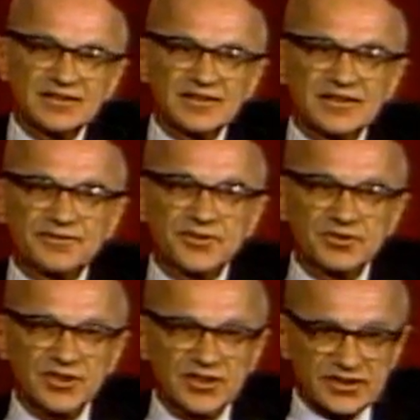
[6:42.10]
If you
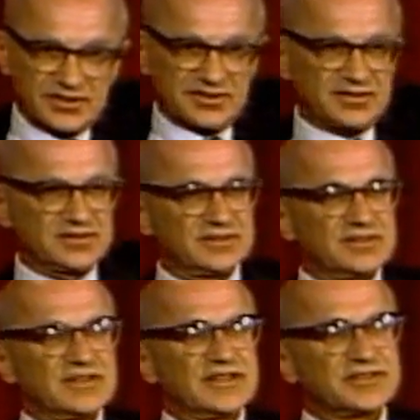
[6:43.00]
look
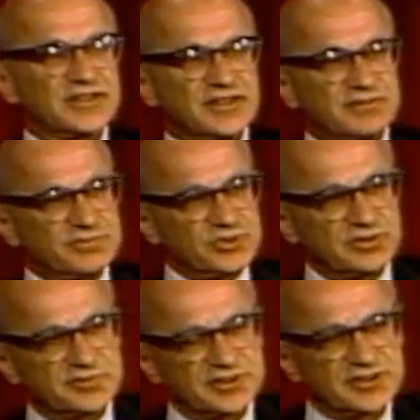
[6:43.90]
at the num
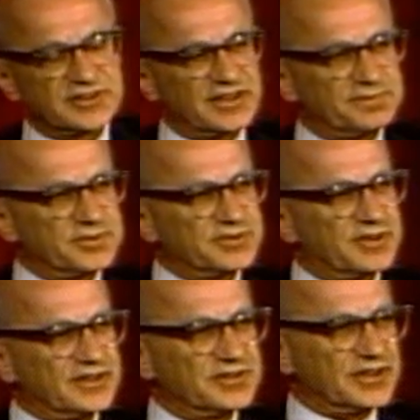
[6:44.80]
numerous examples
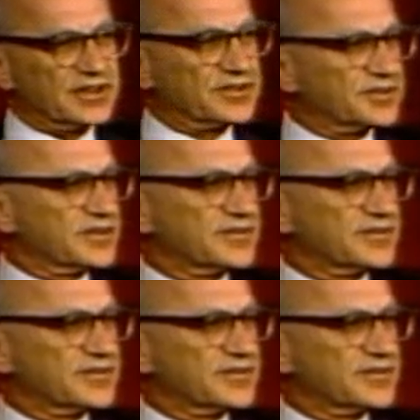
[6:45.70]
around the country of